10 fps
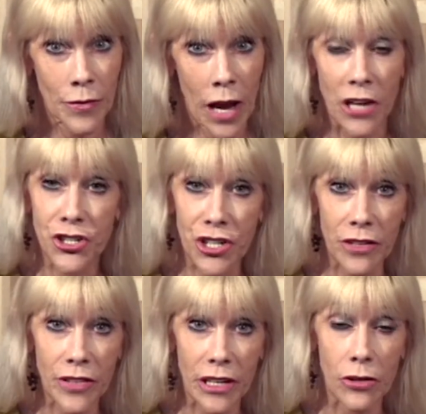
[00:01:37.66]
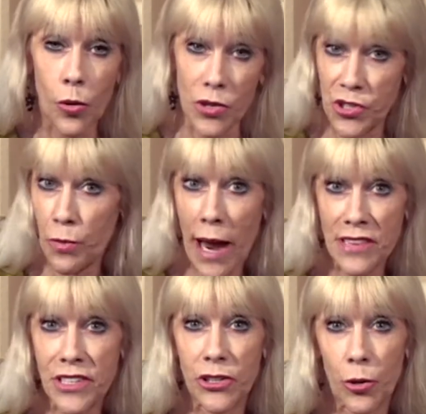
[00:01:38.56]
achieving or
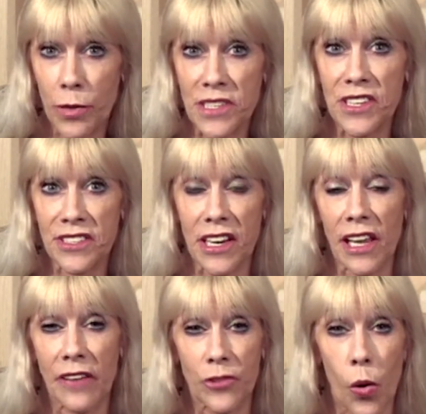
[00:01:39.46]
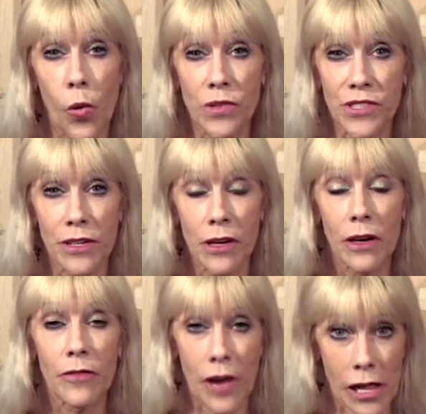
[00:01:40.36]
surpassing your business and life goals,
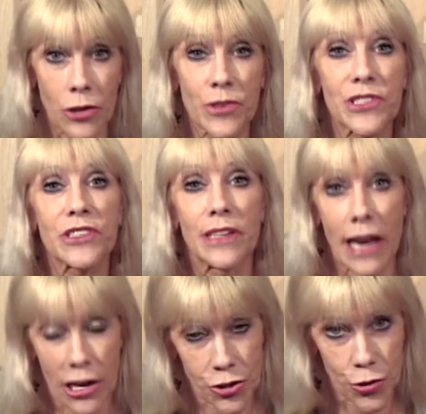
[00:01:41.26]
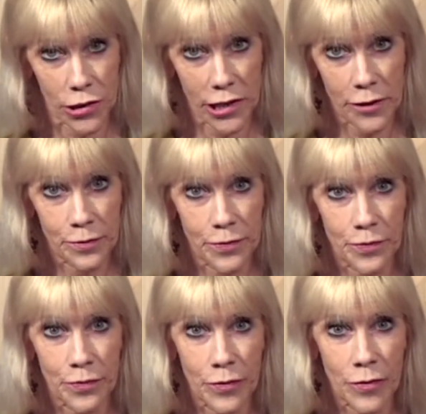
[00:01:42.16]
follows naturally.
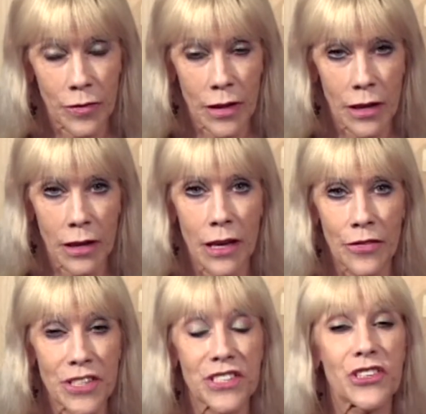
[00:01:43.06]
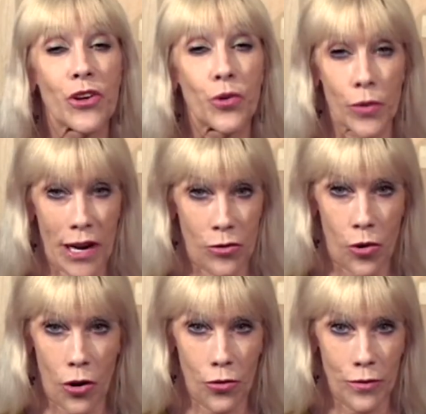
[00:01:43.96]
This is a great
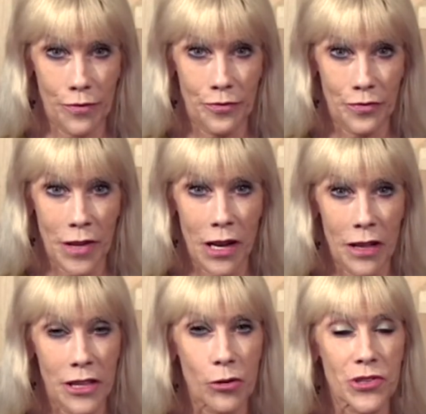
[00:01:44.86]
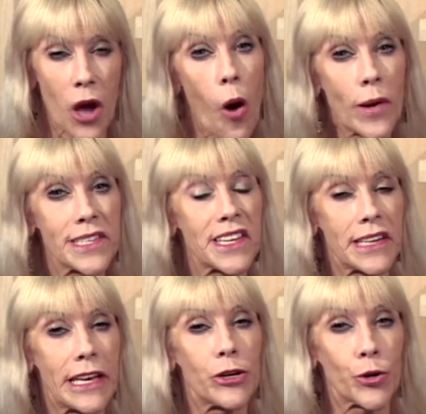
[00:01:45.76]
quote. There is always an
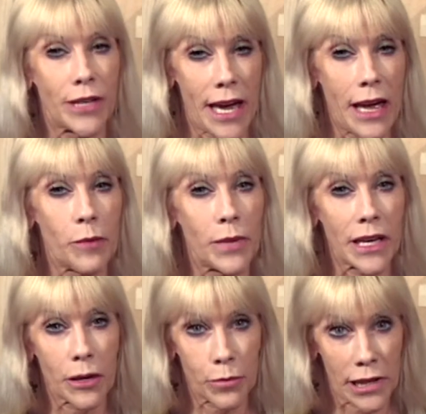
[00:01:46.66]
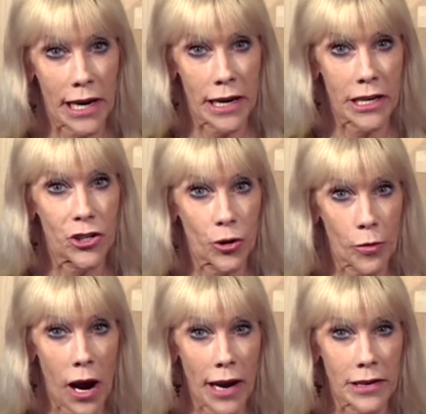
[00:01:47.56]
inner game being played in your
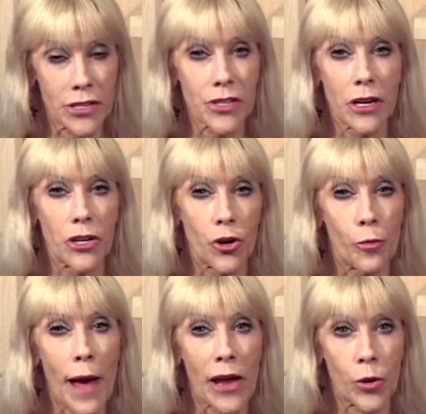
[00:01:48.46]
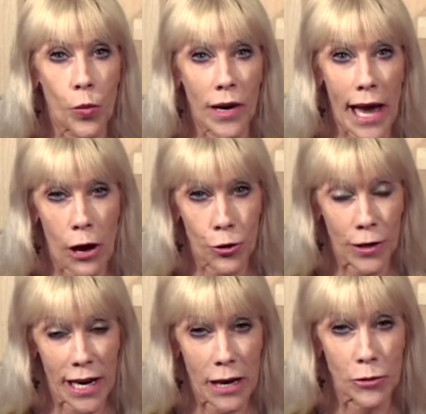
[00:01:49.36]
mind, no matter what outer
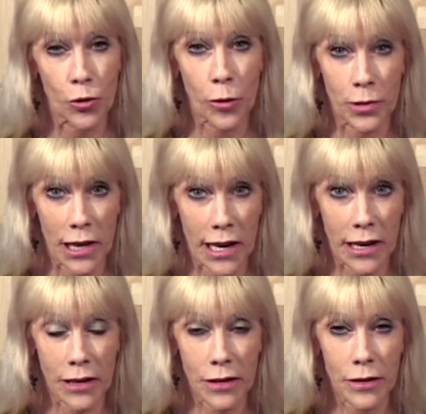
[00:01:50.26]
game you are playing.